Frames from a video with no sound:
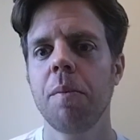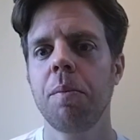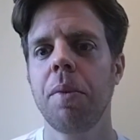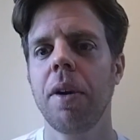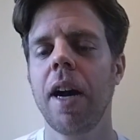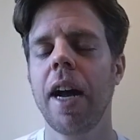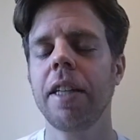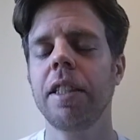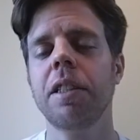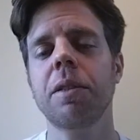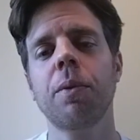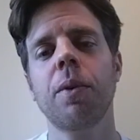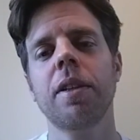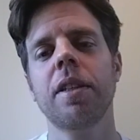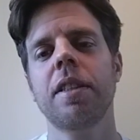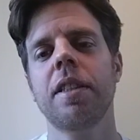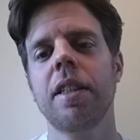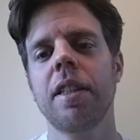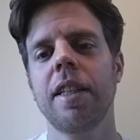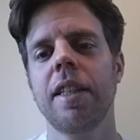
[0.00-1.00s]
But I just
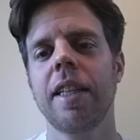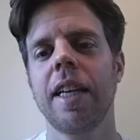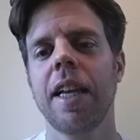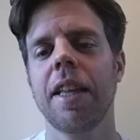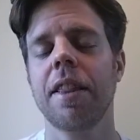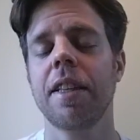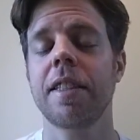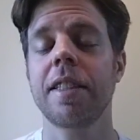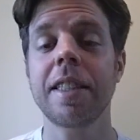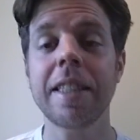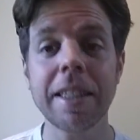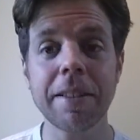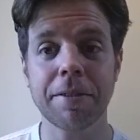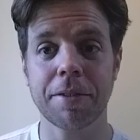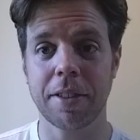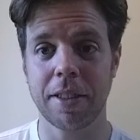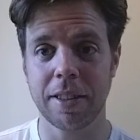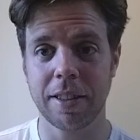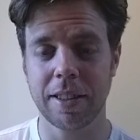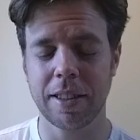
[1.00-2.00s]
wanted to delineate the
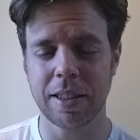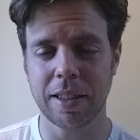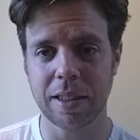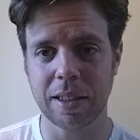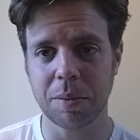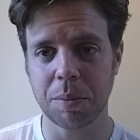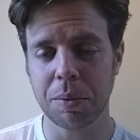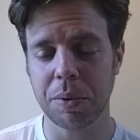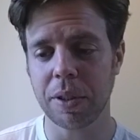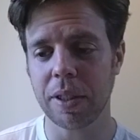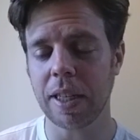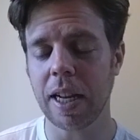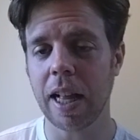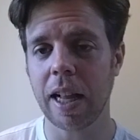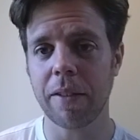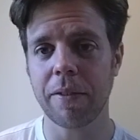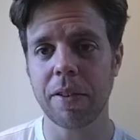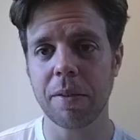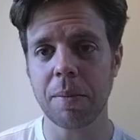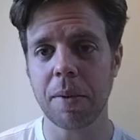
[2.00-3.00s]
differences between
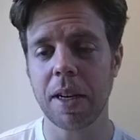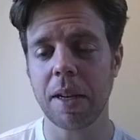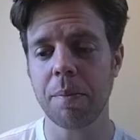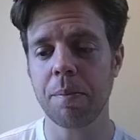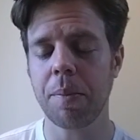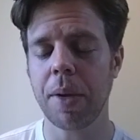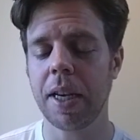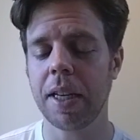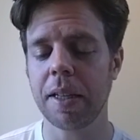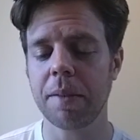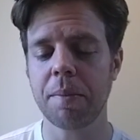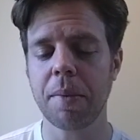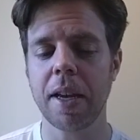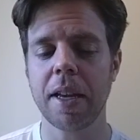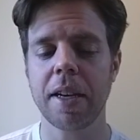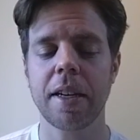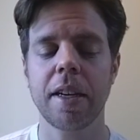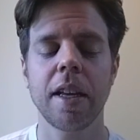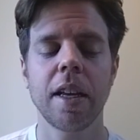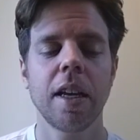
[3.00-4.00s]
alpha men and beta
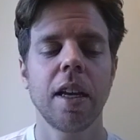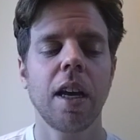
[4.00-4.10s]
men.